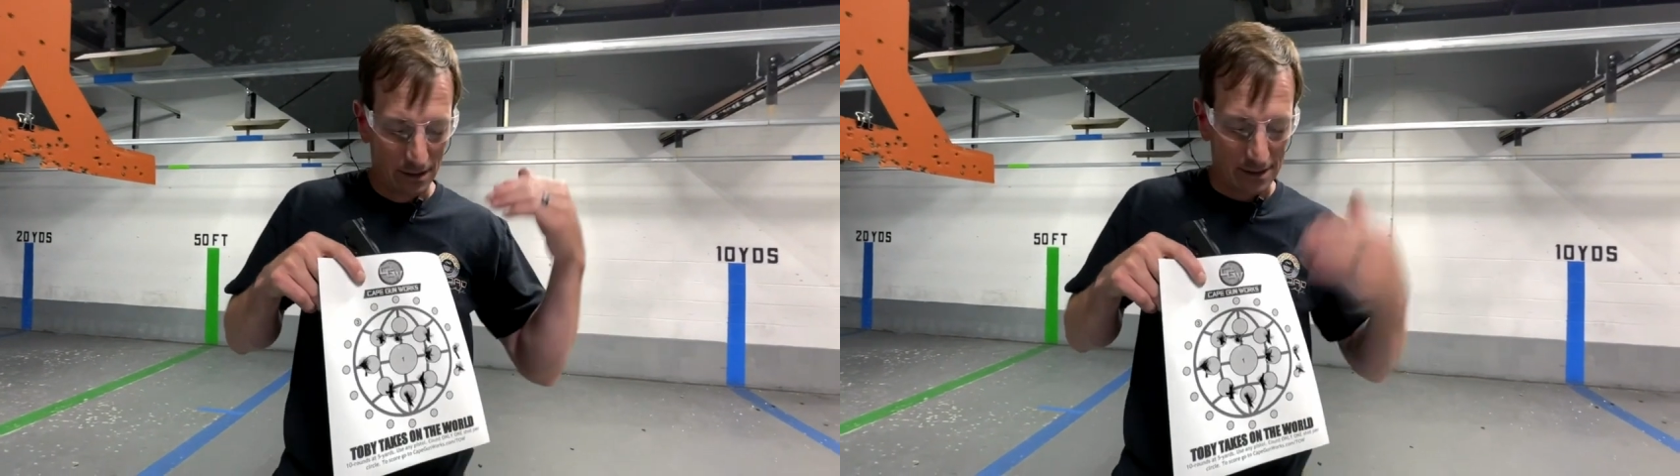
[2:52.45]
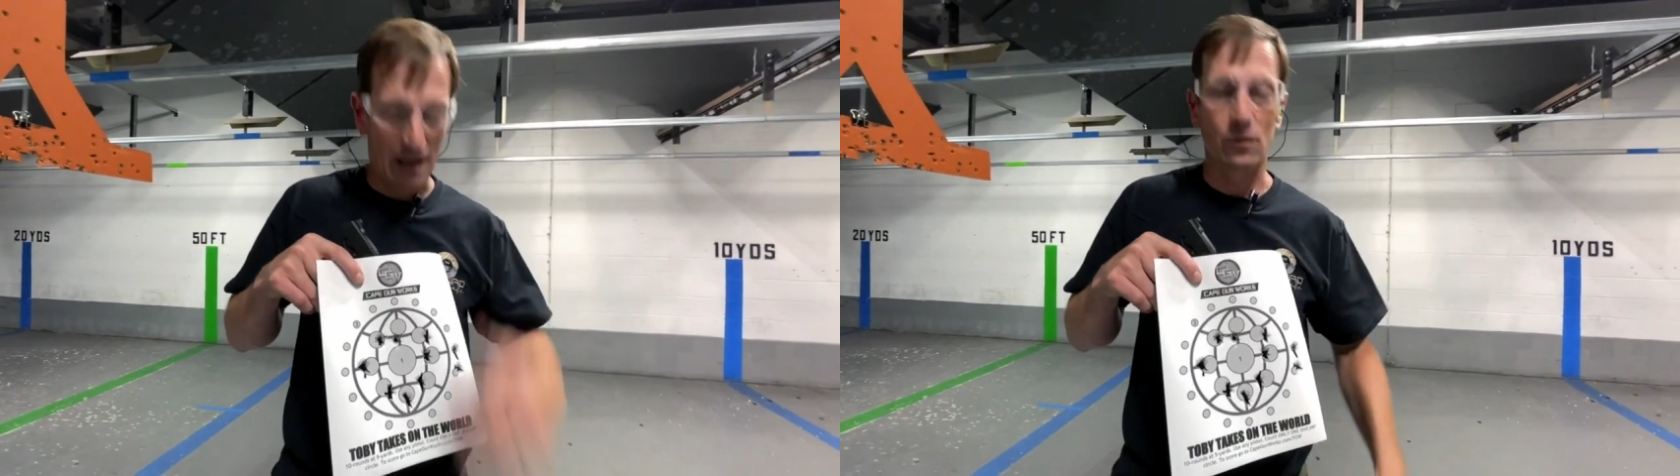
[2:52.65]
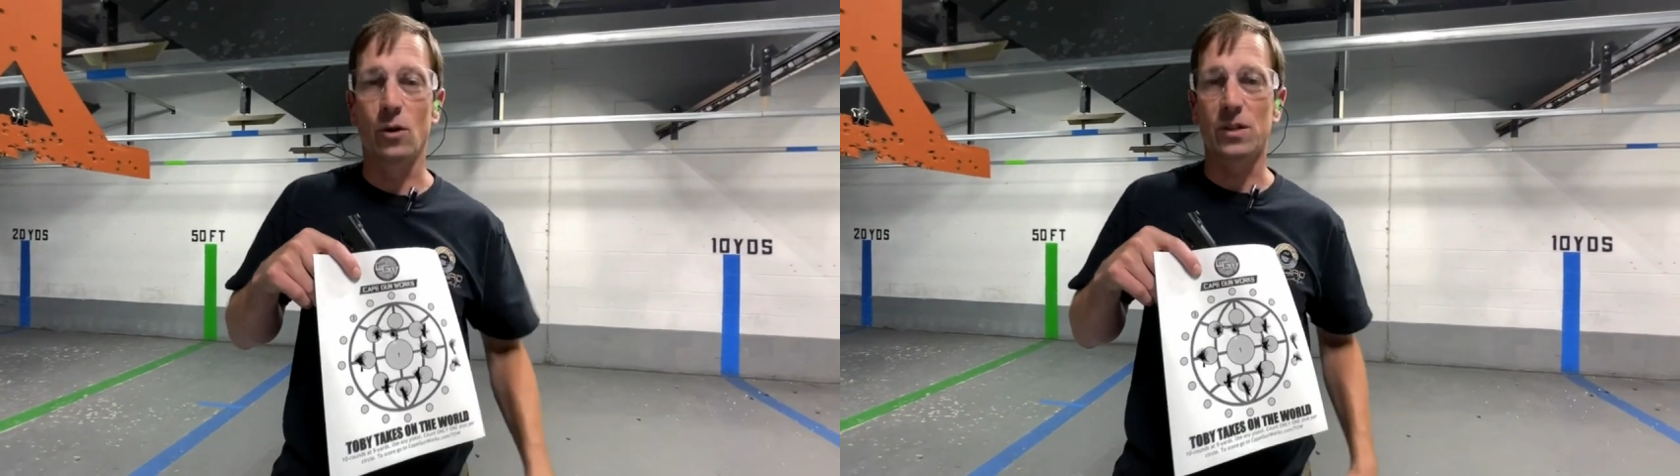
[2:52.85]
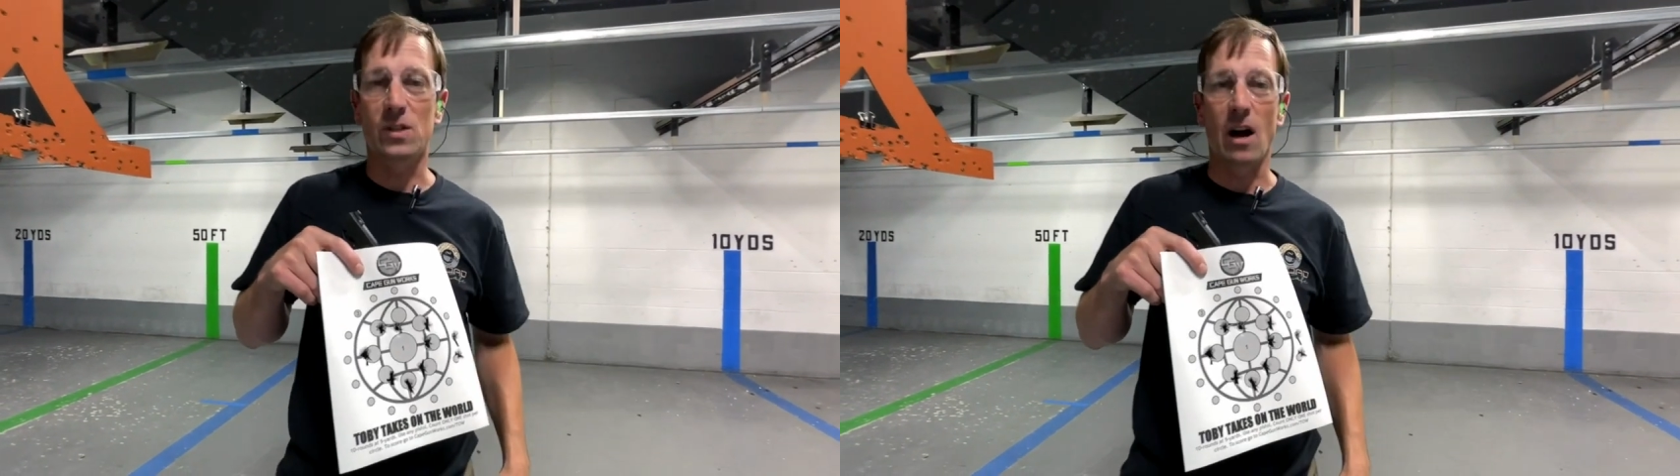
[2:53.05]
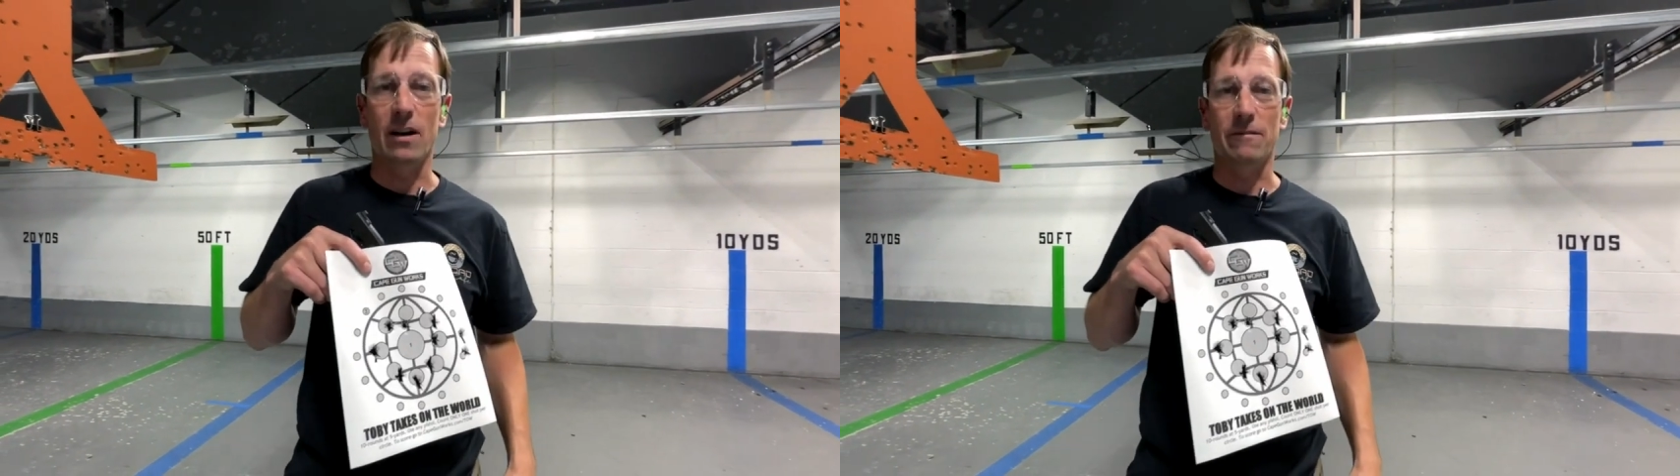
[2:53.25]
Download the
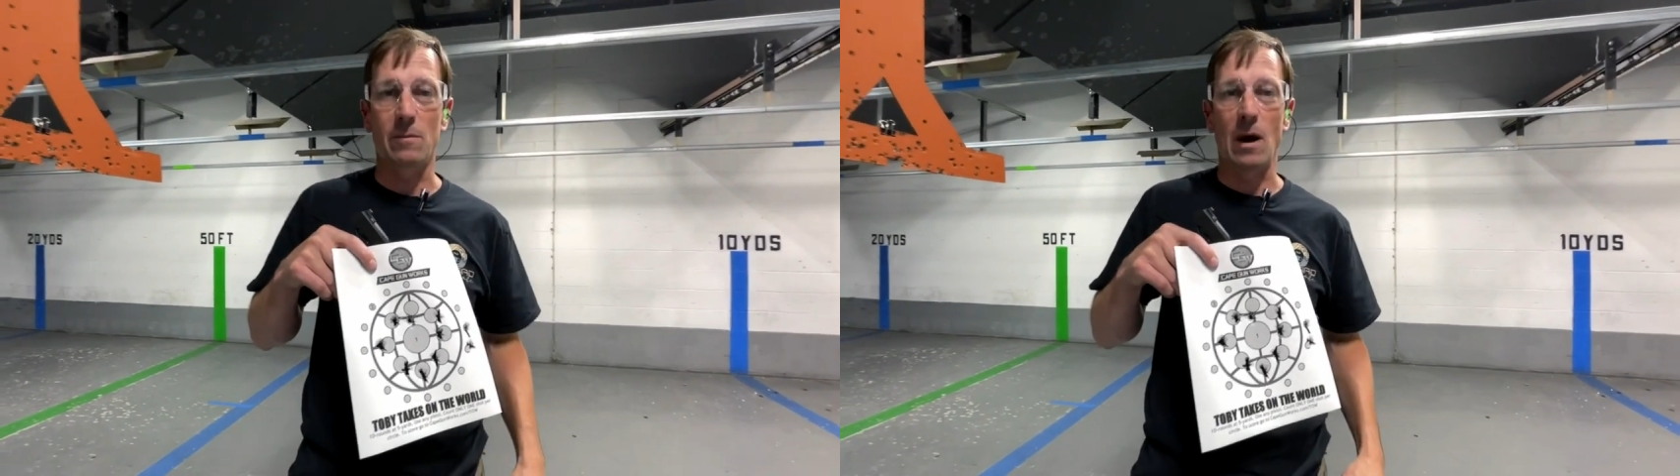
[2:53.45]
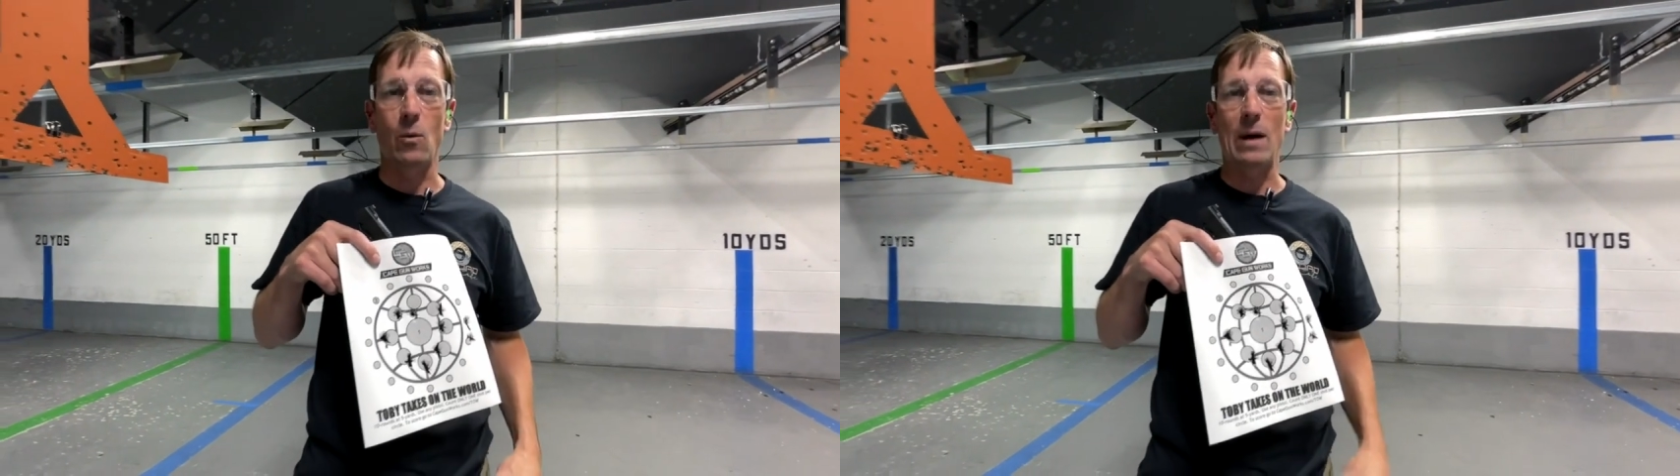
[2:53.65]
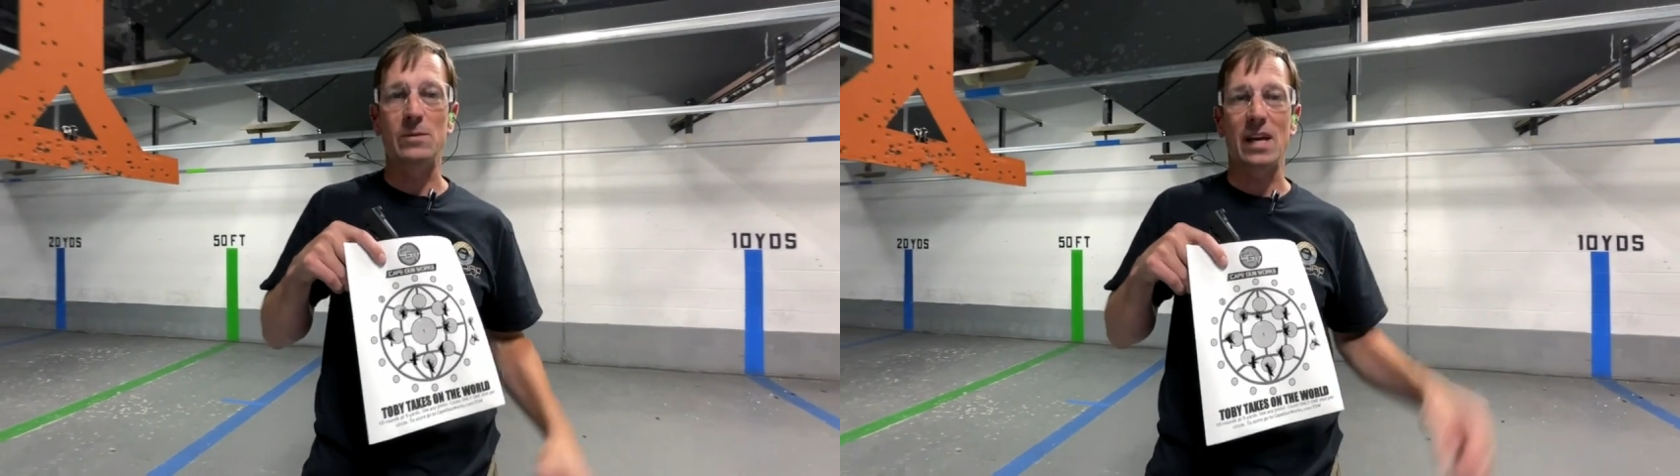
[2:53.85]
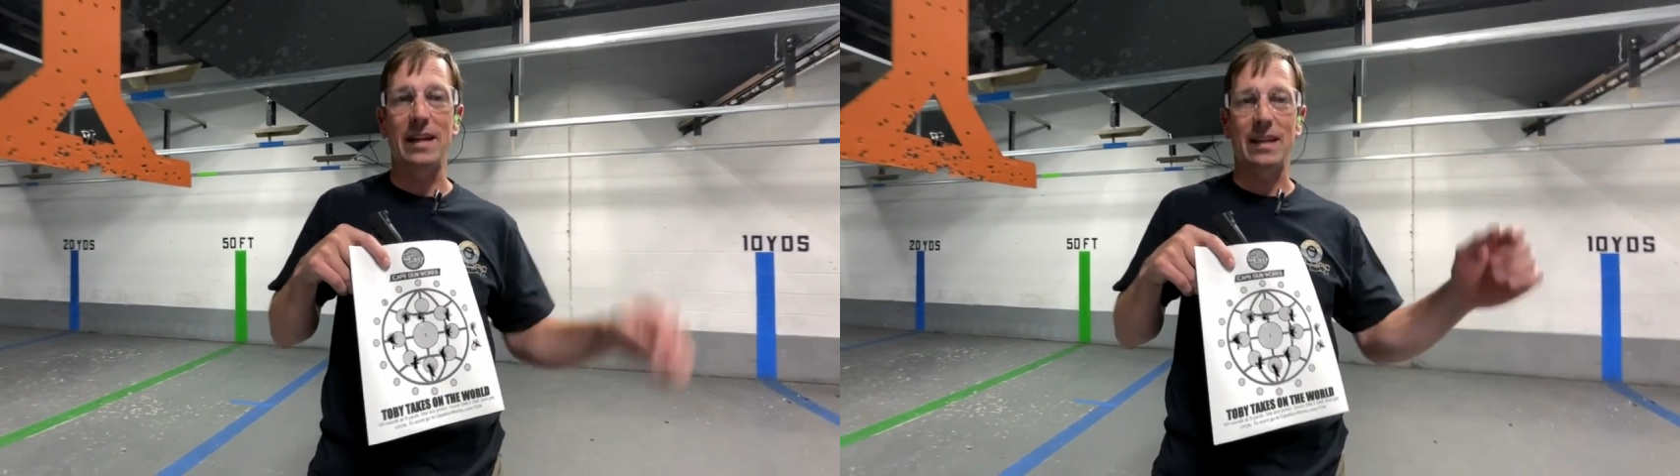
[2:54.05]
target from our website,